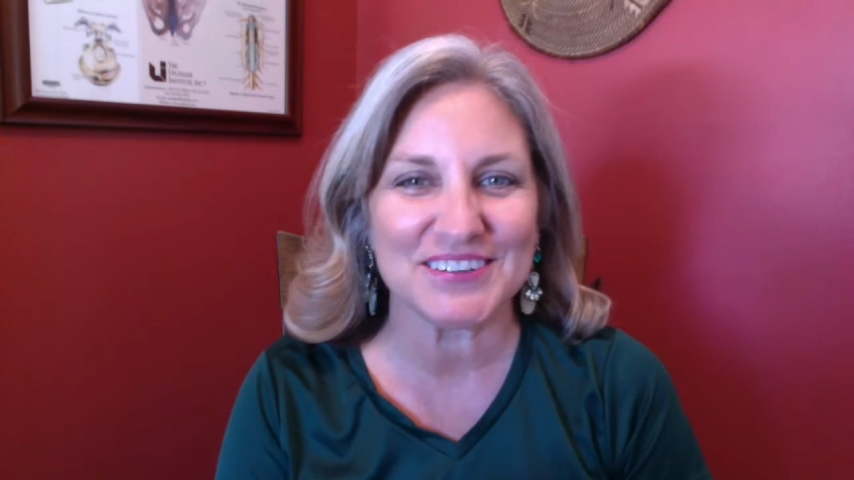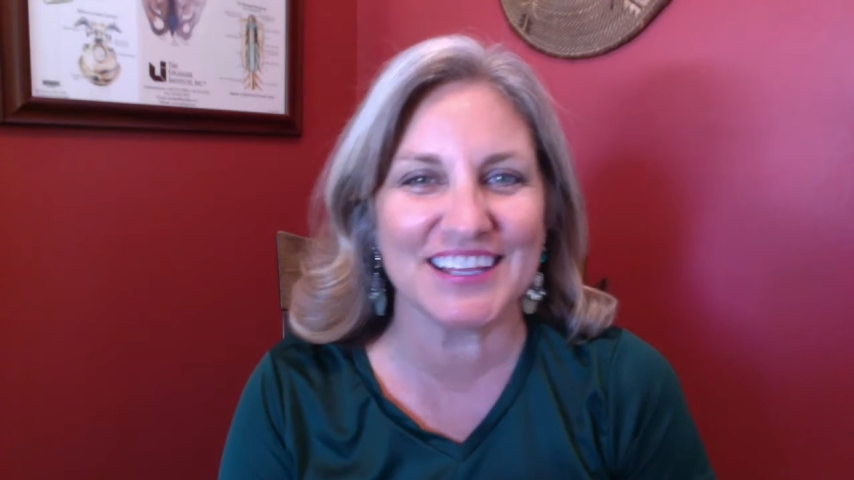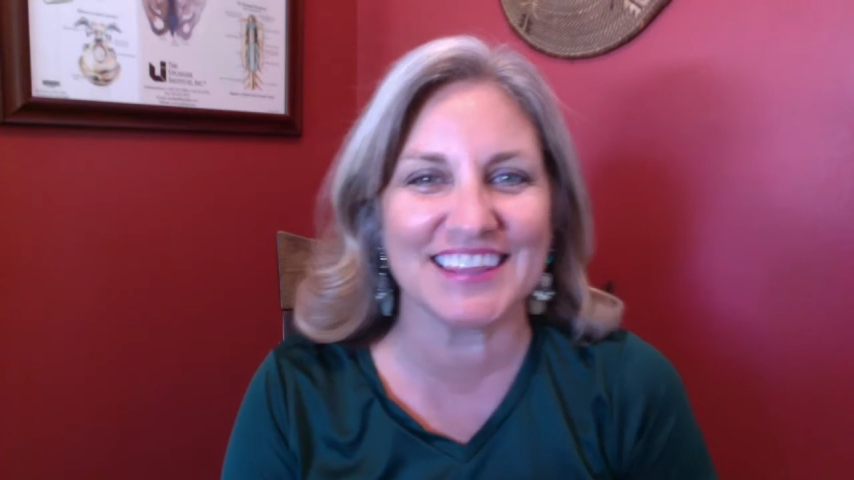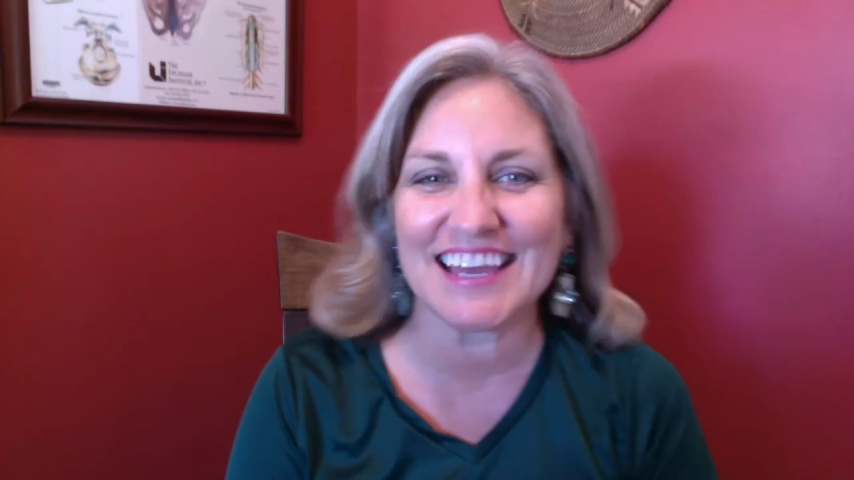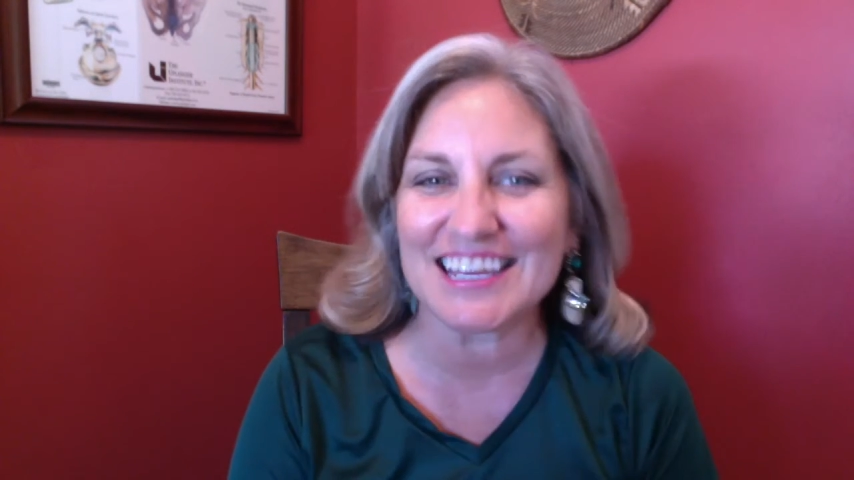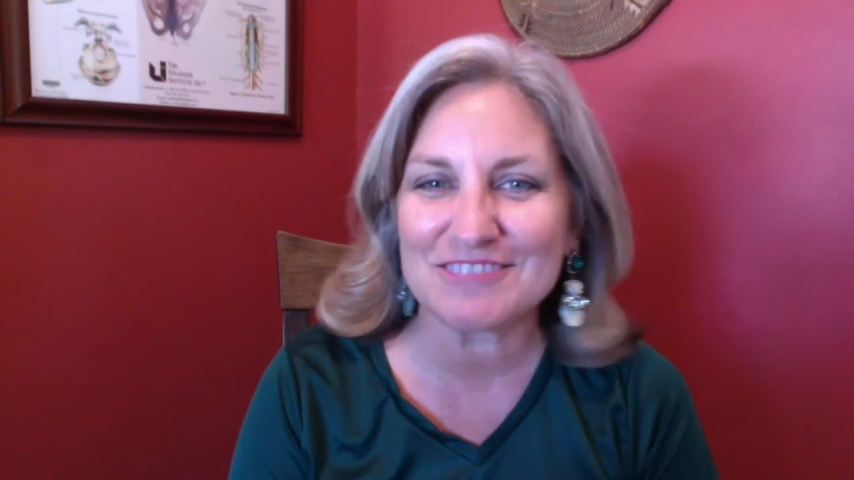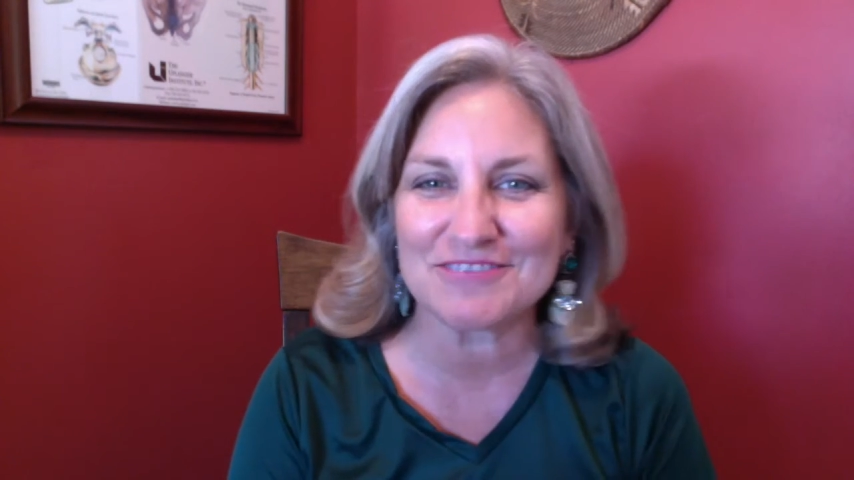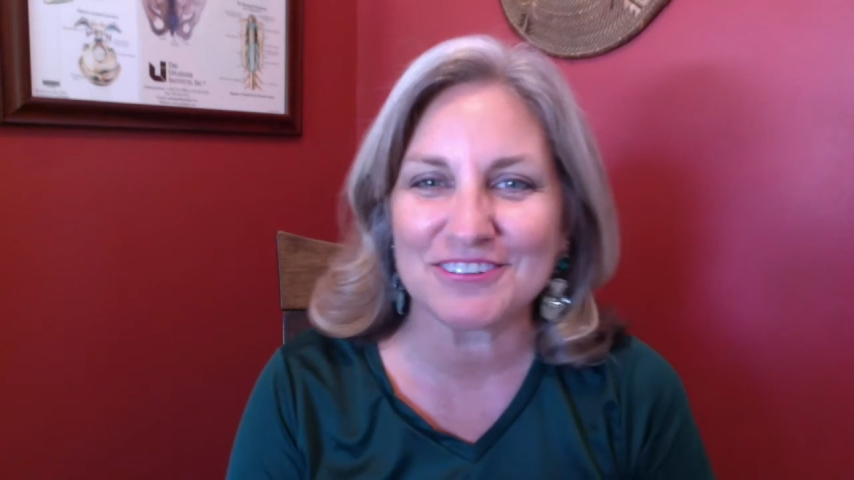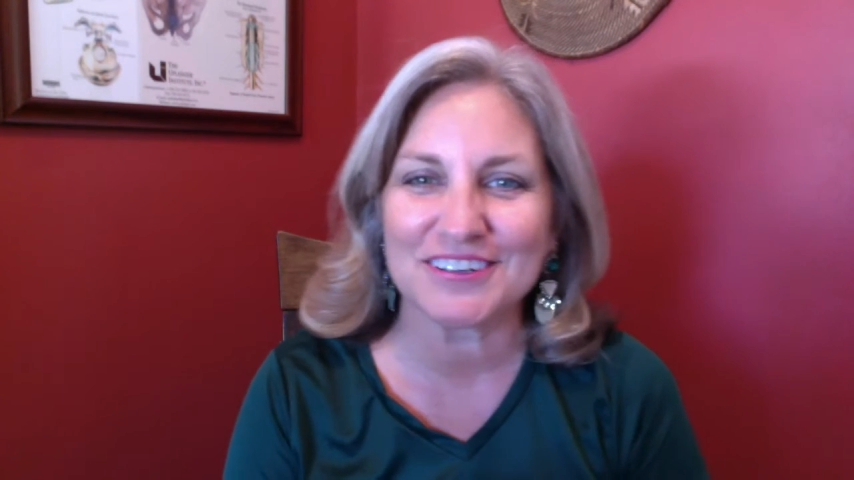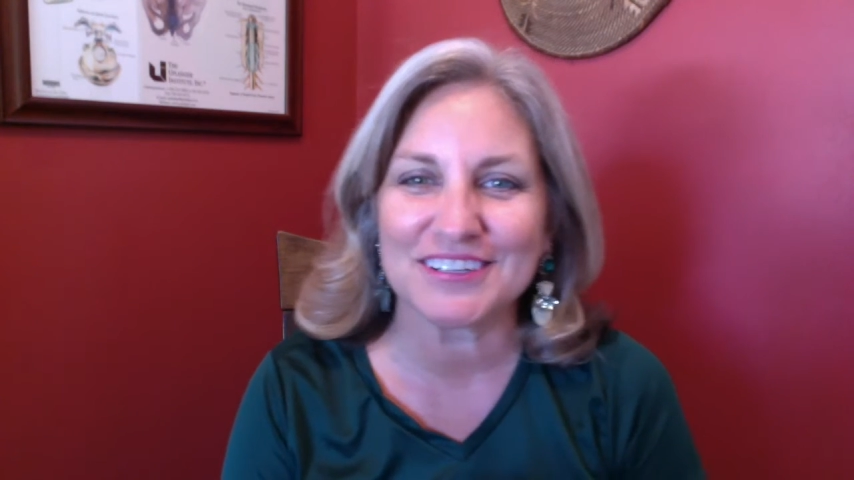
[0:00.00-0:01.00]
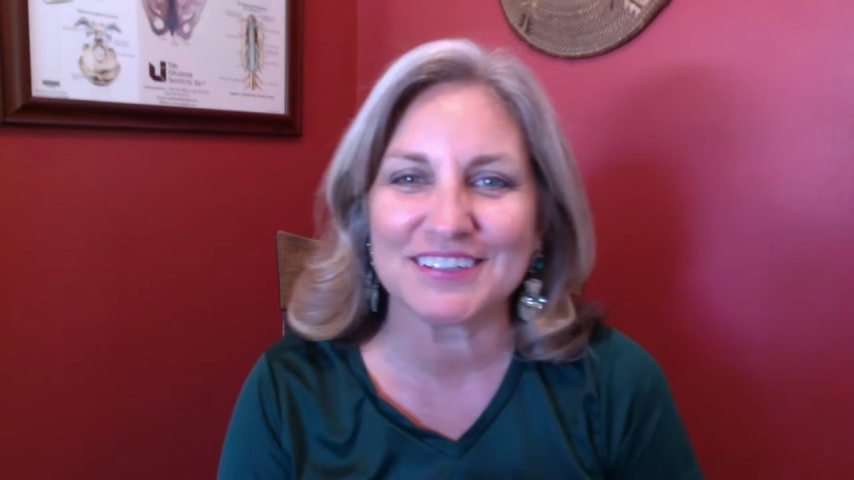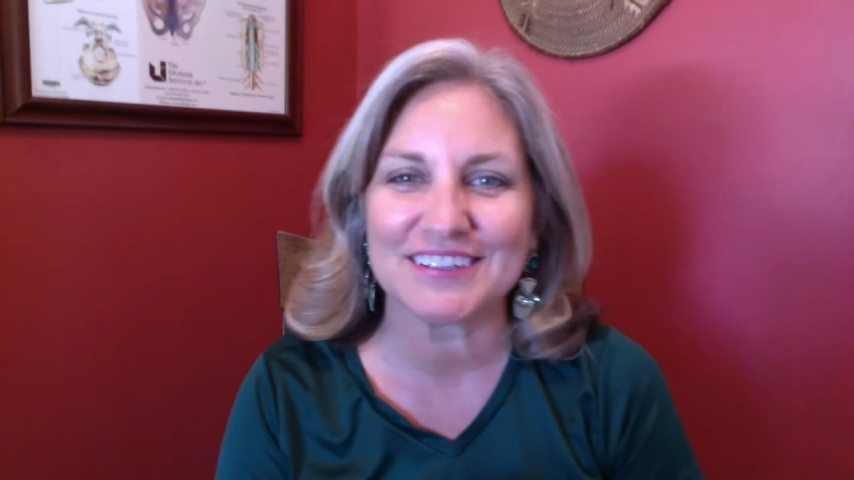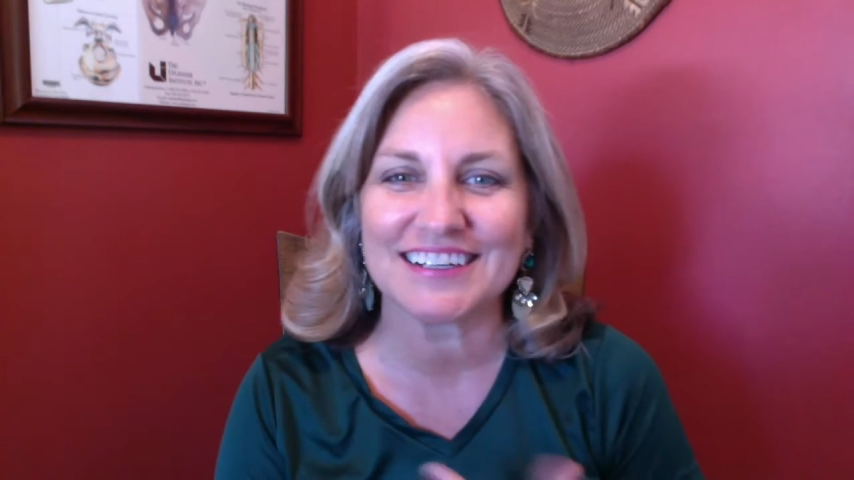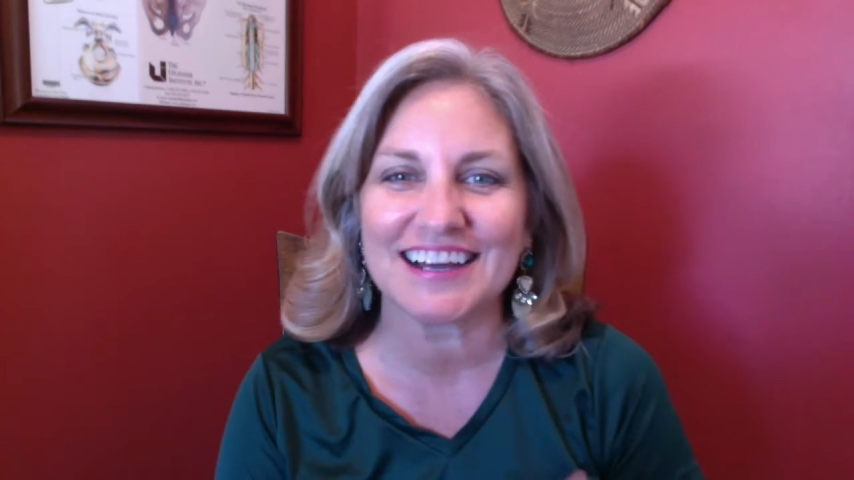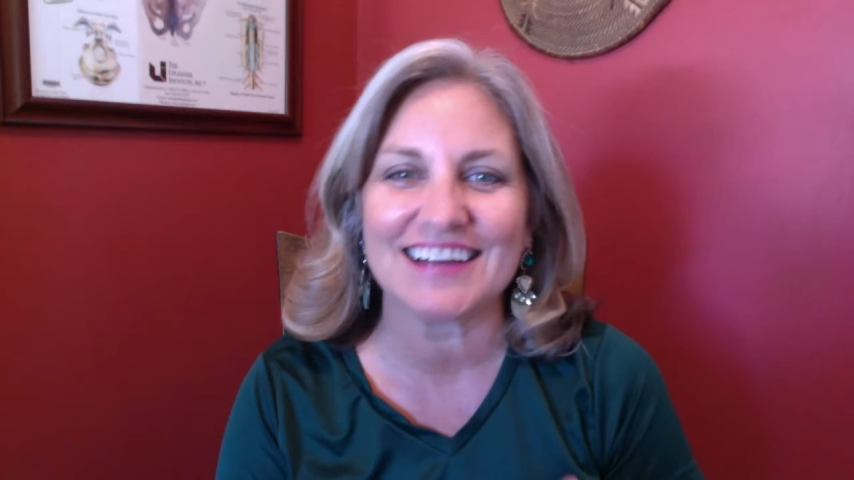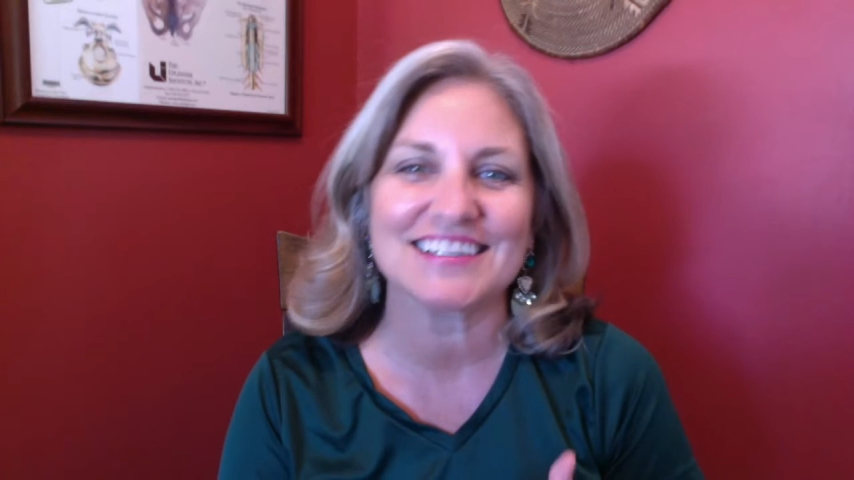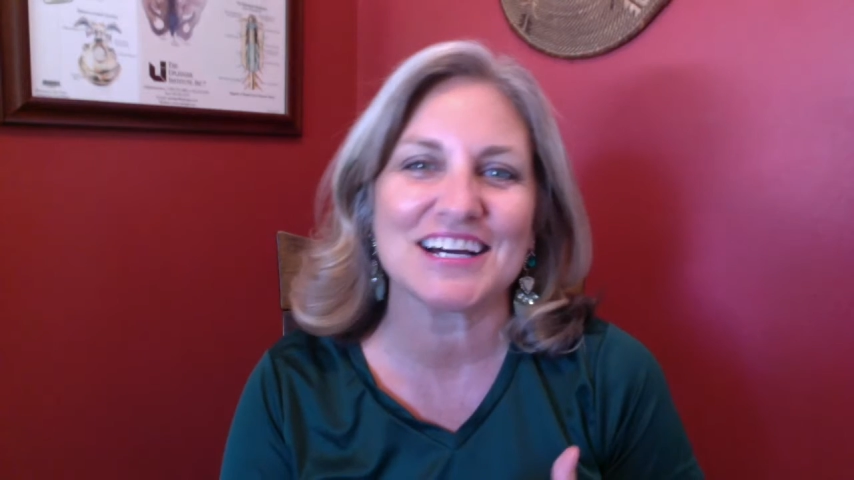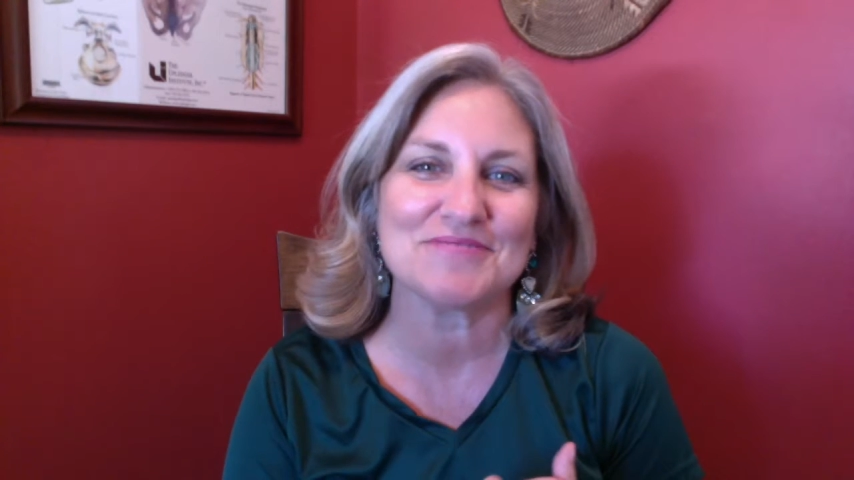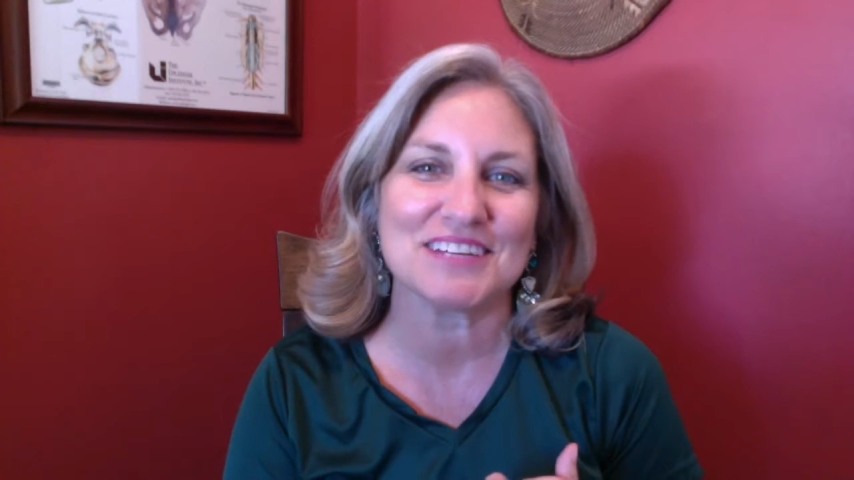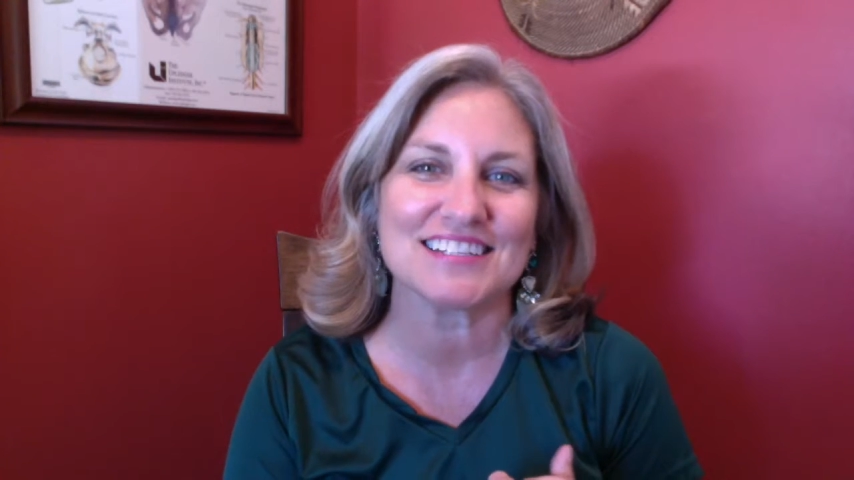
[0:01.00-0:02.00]
thank you for all your kind
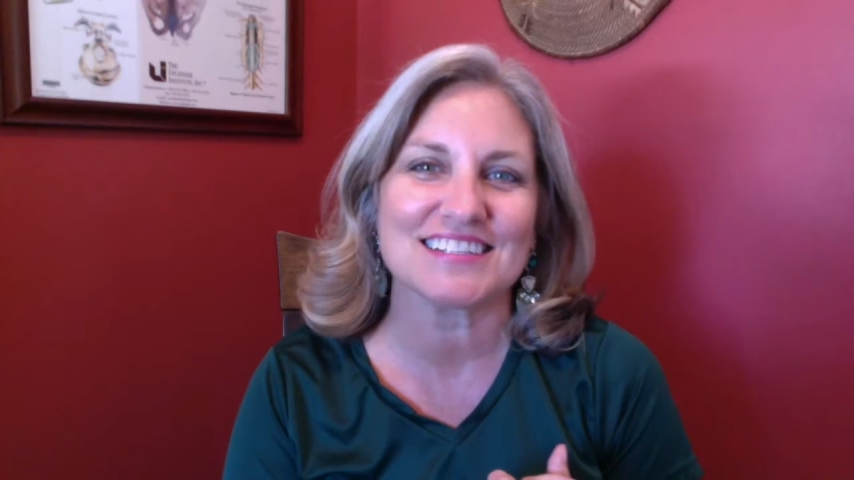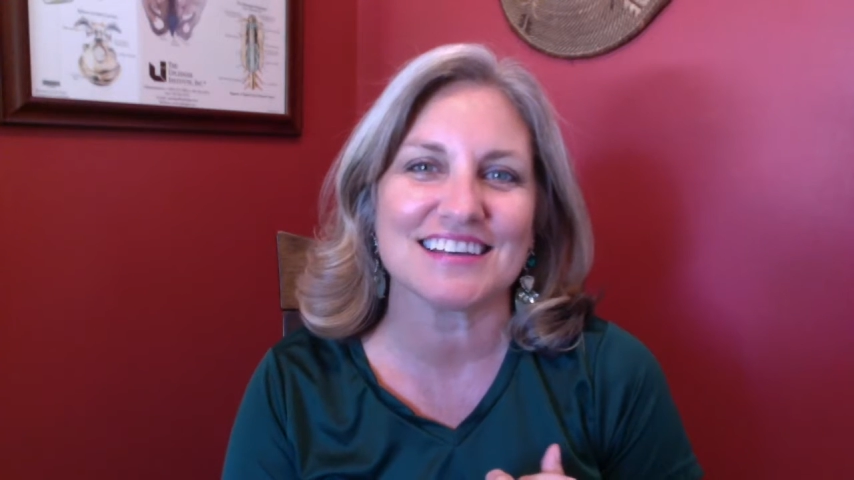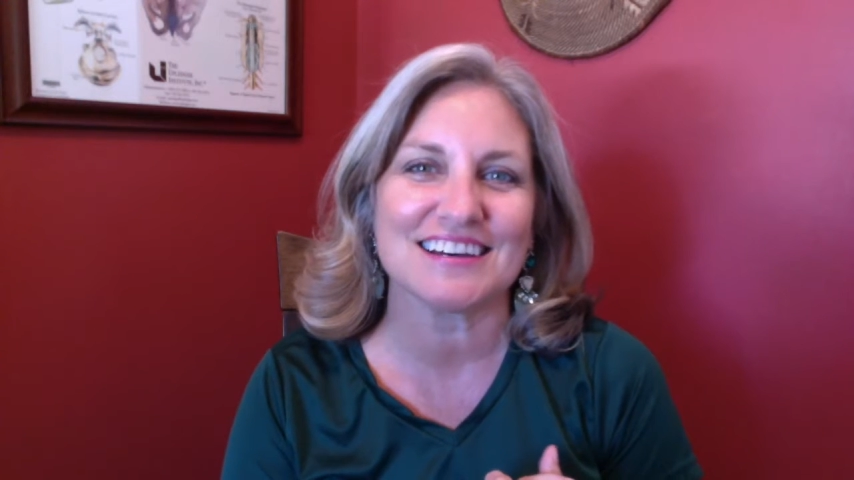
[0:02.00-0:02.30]
comments